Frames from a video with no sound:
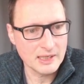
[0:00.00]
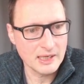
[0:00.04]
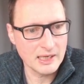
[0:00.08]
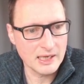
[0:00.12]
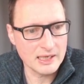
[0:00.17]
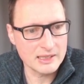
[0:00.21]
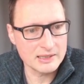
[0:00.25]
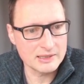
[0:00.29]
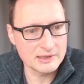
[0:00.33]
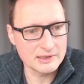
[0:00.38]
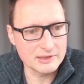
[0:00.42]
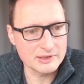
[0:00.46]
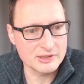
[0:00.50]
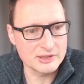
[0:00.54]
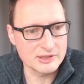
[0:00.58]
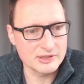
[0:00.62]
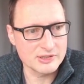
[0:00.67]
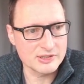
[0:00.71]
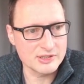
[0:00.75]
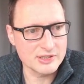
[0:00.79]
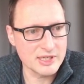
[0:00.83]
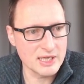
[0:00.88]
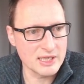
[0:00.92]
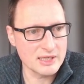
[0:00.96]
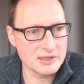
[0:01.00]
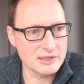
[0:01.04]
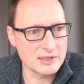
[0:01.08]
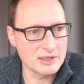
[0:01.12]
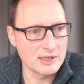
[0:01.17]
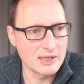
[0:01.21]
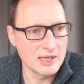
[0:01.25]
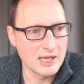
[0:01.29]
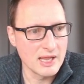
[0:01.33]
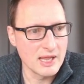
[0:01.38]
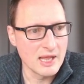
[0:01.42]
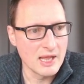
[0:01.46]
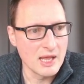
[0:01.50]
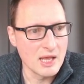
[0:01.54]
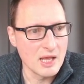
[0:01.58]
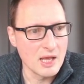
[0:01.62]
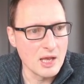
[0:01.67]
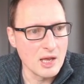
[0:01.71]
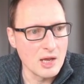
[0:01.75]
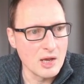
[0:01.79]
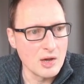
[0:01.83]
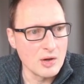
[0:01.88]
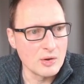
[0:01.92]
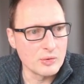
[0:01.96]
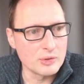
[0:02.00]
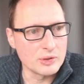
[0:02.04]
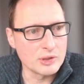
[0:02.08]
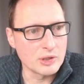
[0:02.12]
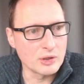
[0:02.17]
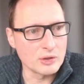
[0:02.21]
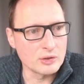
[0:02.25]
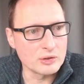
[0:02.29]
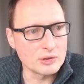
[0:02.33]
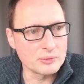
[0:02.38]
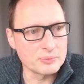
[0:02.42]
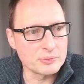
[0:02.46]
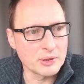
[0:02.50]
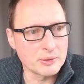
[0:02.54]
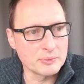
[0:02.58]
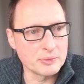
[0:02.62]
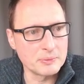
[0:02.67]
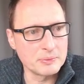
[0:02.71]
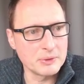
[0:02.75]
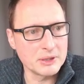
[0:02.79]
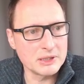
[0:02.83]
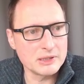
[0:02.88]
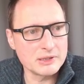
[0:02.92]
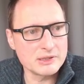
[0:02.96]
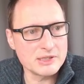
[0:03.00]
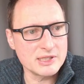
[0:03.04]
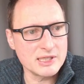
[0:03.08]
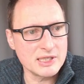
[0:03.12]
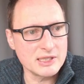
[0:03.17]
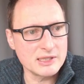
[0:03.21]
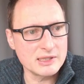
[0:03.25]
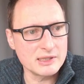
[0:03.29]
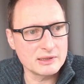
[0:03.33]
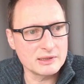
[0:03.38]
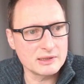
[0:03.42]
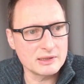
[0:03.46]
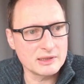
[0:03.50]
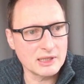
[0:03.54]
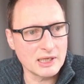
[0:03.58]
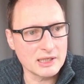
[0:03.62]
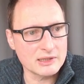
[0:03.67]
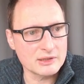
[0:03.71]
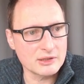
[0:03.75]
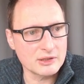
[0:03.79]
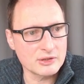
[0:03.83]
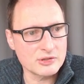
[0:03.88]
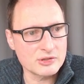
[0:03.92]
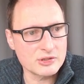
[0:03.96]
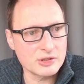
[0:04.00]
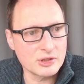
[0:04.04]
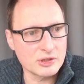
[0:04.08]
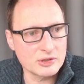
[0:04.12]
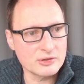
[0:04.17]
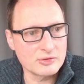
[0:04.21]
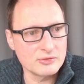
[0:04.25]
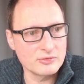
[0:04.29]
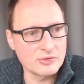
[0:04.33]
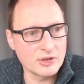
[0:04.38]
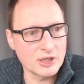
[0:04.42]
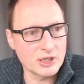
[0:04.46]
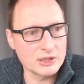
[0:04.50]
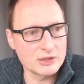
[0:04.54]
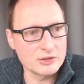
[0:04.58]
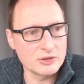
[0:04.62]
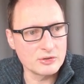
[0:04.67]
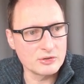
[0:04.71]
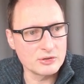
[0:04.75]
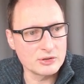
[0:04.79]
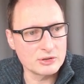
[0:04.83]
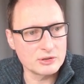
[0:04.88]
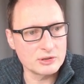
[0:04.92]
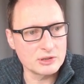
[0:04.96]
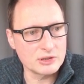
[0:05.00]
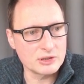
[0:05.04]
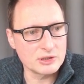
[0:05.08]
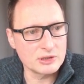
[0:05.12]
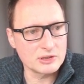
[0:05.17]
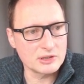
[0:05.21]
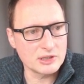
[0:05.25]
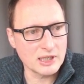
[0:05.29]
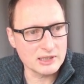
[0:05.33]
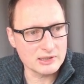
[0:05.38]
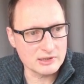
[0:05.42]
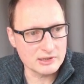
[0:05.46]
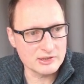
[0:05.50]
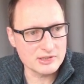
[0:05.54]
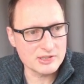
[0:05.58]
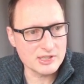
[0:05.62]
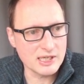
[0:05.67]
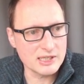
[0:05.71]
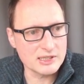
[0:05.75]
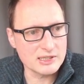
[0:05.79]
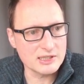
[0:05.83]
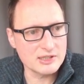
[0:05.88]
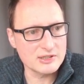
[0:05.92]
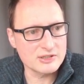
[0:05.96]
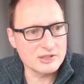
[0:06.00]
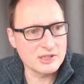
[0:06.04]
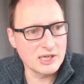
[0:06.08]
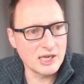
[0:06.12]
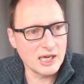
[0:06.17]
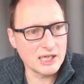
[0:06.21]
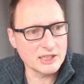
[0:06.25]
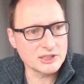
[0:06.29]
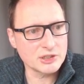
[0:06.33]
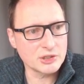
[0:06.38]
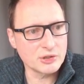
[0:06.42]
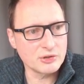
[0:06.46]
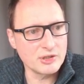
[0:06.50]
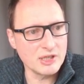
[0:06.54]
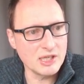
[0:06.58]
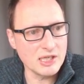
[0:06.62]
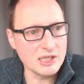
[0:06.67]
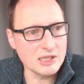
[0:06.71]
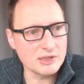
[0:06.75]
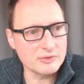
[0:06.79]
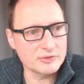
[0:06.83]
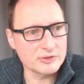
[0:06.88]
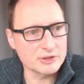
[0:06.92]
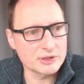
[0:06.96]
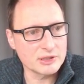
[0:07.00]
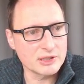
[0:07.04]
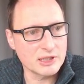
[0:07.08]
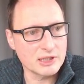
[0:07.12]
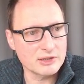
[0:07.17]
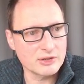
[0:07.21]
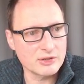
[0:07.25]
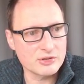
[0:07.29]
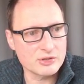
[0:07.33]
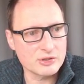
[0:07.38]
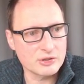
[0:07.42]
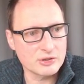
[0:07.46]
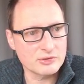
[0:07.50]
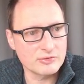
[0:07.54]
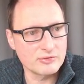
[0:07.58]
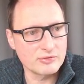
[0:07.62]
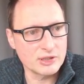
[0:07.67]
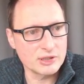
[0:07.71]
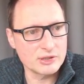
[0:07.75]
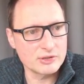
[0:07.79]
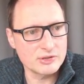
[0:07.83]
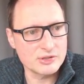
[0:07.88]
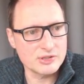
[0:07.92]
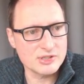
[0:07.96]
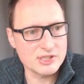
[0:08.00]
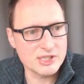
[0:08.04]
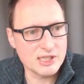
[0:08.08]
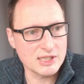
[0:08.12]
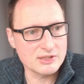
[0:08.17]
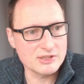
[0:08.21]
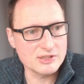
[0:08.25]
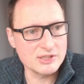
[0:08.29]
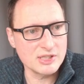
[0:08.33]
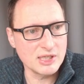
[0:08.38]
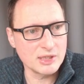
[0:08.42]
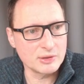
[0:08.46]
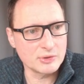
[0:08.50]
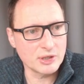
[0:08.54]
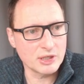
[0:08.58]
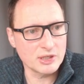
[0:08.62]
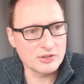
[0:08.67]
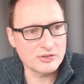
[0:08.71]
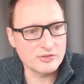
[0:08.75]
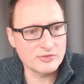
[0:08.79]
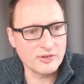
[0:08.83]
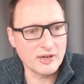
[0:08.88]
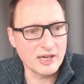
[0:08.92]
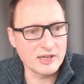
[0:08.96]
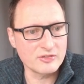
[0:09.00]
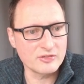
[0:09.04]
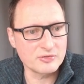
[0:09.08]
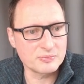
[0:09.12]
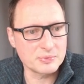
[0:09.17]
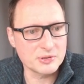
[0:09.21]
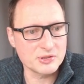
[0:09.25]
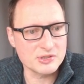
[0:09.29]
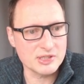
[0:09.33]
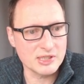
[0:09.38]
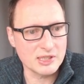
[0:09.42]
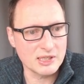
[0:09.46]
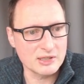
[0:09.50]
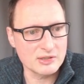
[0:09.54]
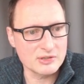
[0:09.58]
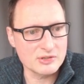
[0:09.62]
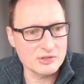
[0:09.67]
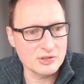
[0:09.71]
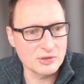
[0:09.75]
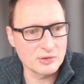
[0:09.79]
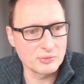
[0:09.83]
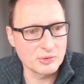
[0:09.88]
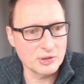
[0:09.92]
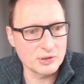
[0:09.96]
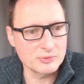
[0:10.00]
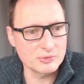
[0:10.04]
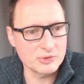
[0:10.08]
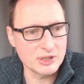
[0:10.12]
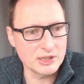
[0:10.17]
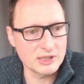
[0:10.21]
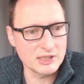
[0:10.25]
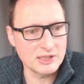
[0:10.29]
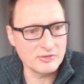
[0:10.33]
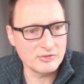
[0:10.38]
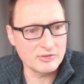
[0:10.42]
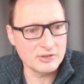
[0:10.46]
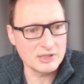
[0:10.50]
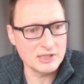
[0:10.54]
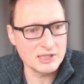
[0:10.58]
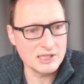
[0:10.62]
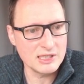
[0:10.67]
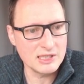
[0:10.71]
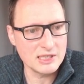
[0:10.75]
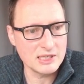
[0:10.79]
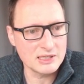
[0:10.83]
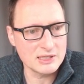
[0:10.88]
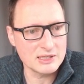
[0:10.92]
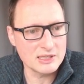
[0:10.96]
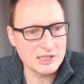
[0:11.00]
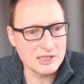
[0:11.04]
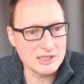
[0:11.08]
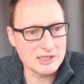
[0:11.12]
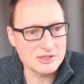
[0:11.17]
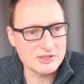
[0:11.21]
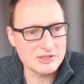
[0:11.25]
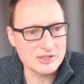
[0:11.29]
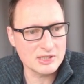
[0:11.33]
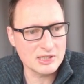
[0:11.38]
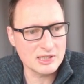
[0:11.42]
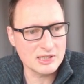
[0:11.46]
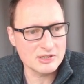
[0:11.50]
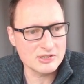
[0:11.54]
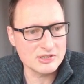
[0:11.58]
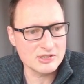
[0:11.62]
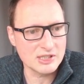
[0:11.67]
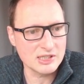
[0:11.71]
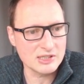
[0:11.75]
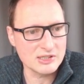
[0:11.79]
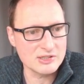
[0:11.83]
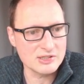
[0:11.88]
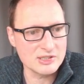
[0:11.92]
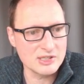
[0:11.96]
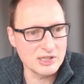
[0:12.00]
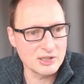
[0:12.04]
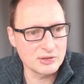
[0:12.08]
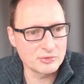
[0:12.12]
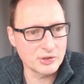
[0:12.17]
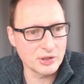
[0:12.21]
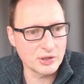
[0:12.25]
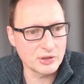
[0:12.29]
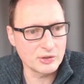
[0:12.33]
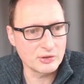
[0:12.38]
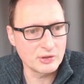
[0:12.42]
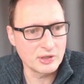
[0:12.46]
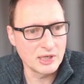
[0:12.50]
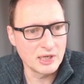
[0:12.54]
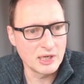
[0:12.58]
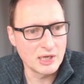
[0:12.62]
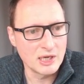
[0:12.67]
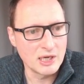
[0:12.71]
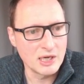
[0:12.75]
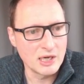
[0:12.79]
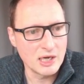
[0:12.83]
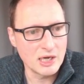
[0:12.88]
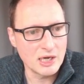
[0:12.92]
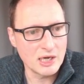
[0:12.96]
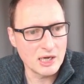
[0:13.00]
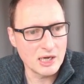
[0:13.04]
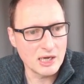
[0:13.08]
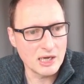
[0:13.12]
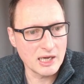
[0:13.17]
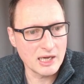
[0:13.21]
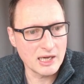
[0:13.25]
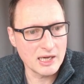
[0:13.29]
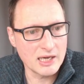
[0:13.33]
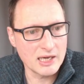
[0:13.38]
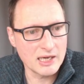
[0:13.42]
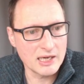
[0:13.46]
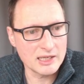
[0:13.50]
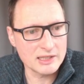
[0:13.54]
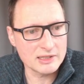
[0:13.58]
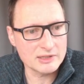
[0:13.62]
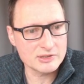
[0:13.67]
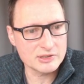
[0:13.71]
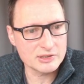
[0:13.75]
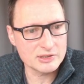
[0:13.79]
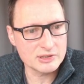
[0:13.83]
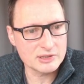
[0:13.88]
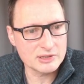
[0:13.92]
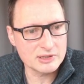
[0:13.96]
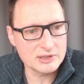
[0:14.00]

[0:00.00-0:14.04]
and this is z. We know the probability that a certain value that z is larger or equal than a certain value z0 is 5%. So what we are given here is a z0, and